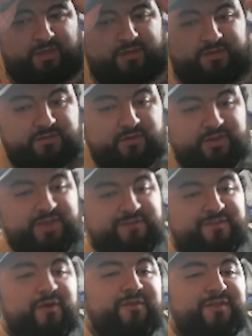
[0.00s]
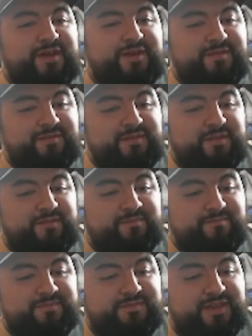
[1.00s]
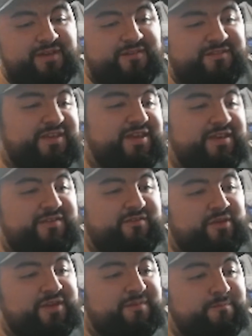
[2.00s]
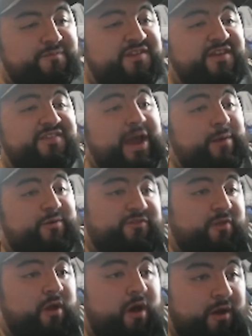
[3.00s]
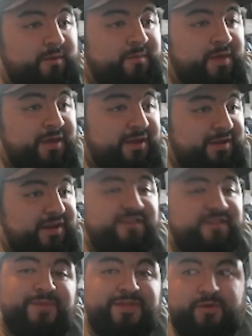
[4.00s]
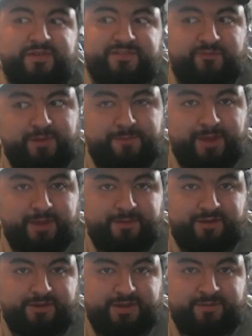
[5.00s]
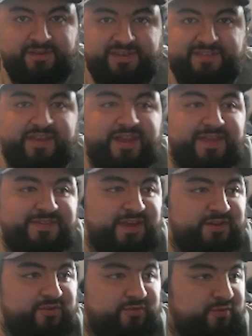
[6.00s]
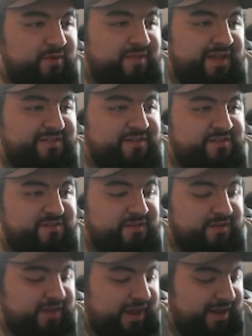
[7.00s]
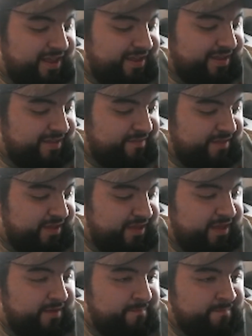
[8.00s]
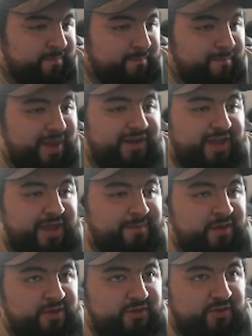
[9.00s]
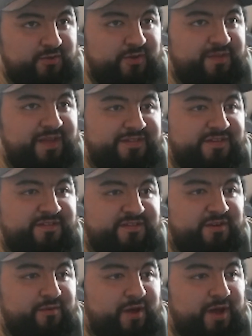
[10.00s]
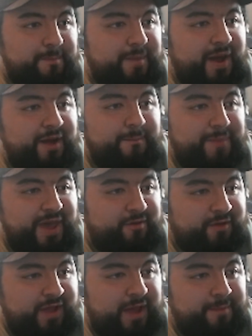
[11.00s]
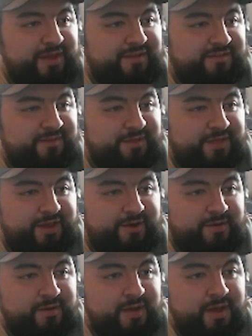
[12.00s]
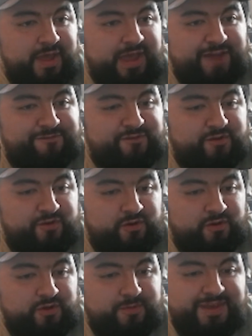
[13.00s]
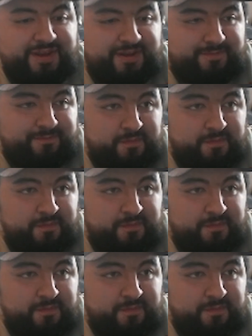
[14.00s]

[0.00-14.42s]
so even though the DLC is only 6 hours long, that doesn't mean there isn't replayability. Because like I said, you do unlock this, kind of like in the main game, you do unlock the Shinra Battle Combat Simulator after you beat it.